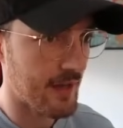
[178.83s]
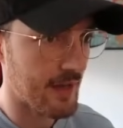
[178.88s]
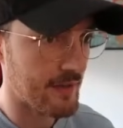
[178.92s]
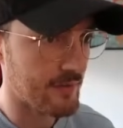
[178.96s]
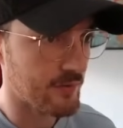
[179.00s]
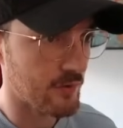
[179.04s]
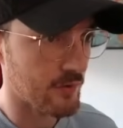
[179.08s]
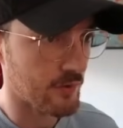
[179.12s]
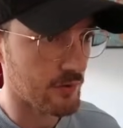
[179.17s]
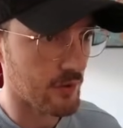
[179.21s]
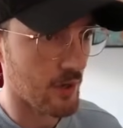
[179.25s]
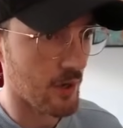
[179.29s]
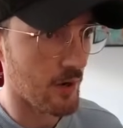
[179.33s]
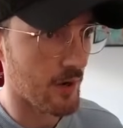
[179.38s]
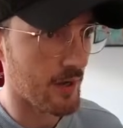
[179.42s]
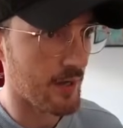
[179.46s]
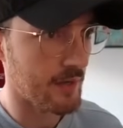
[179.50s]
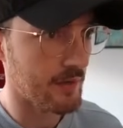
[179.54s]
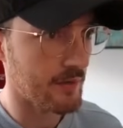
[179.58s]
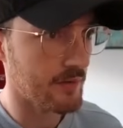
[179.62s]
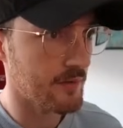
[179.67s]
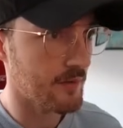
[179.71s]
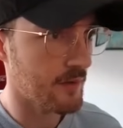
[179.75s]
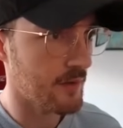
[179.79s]
he's good though.
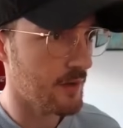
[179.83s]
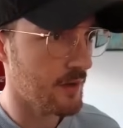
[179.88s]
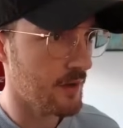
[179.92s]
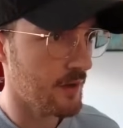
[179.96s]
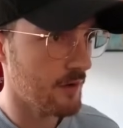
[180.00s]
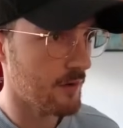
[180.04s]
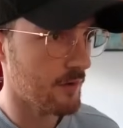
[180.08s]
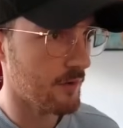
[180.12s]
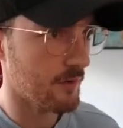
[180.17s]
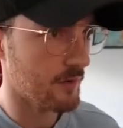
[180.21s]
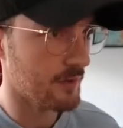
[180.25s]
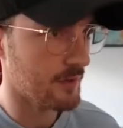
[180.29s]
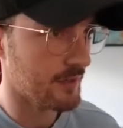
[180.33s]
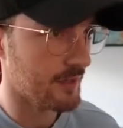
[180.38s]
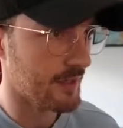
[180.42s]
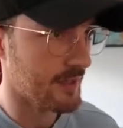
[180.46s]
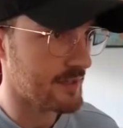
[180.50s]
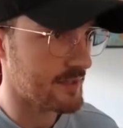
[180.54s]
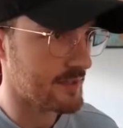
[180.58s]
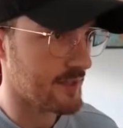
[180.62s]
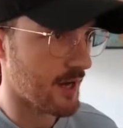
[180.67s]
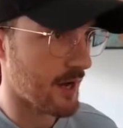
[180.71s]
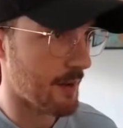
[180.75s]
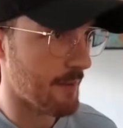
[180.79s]
He's, or at
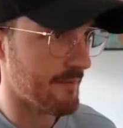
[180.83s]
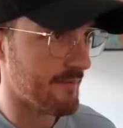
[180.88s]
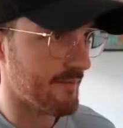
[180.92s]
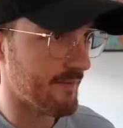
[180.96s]
least I'm